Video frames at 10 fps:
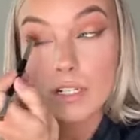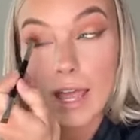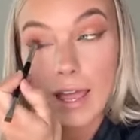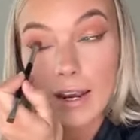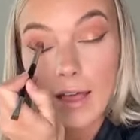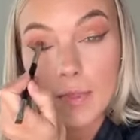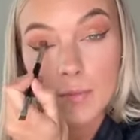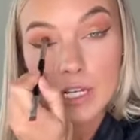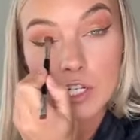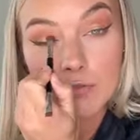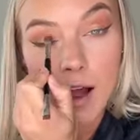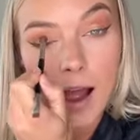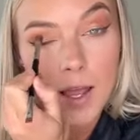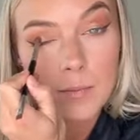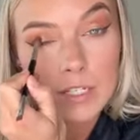tan at the beach
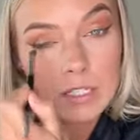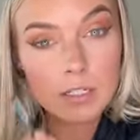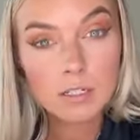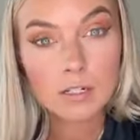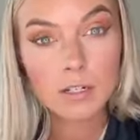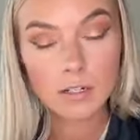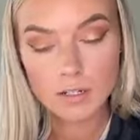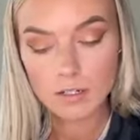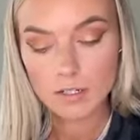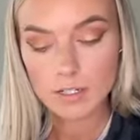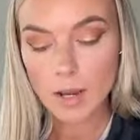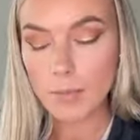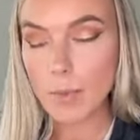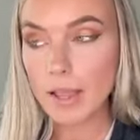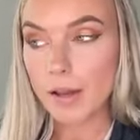vibes
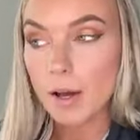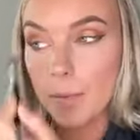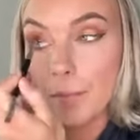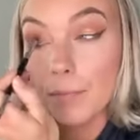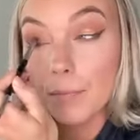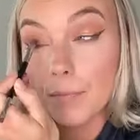type makeup.